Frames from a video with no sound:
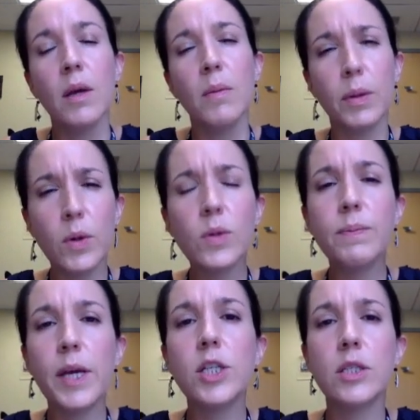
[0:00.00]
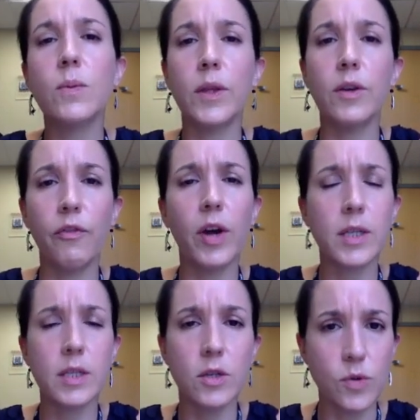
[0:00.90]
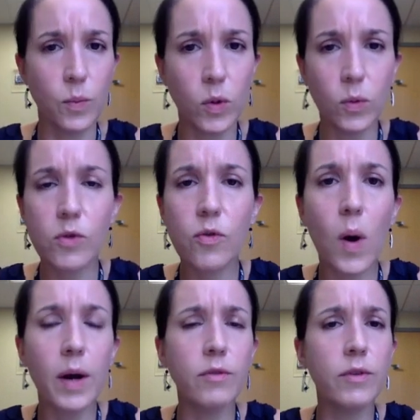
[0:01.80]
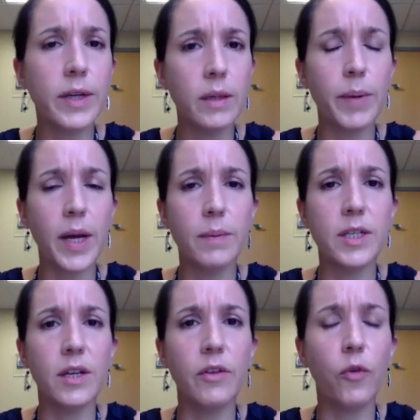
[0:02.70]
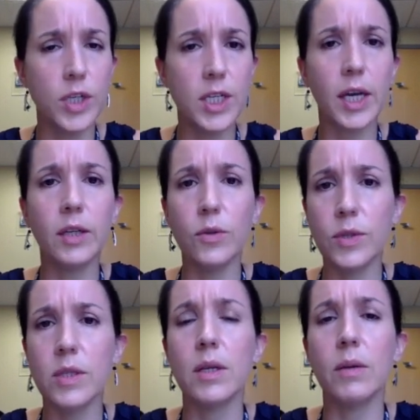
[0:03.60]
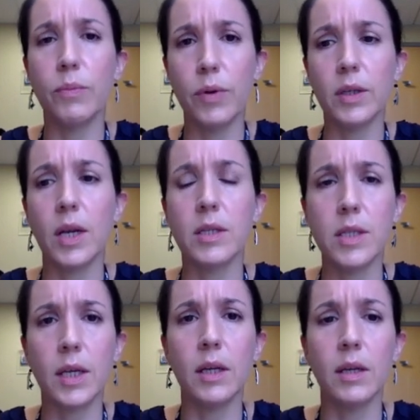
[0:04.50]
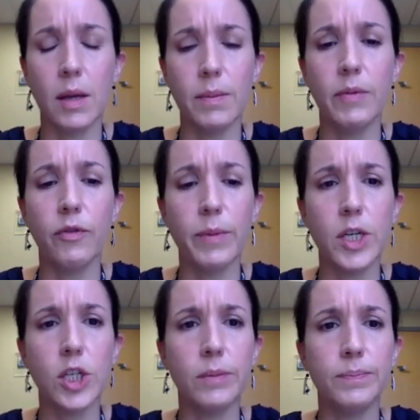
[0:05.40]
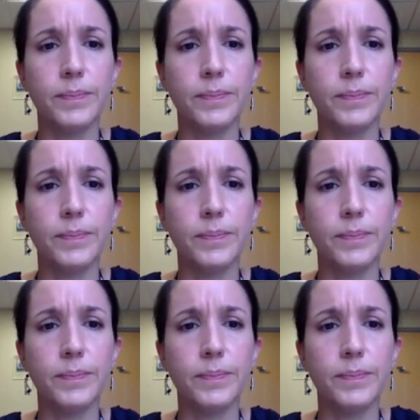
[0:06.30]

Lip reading: But most patients with nephrotic syndrome will require renal biopsy for diagnosis and prognostic information.